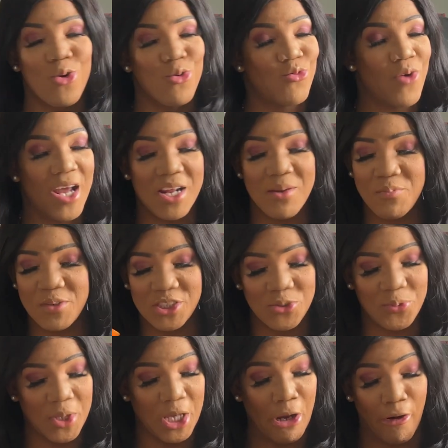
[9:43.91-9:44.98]
Right in
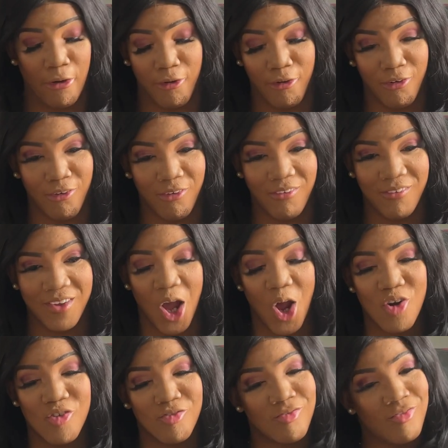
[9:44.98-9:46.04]
between, girl.
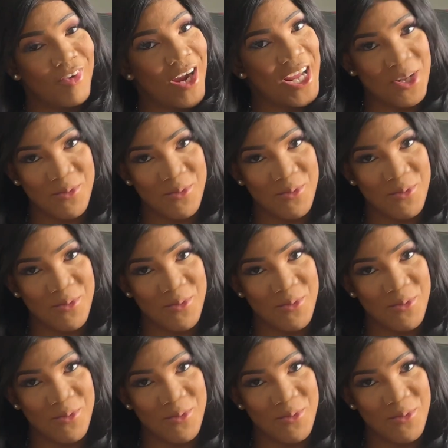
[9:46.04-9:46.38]
Right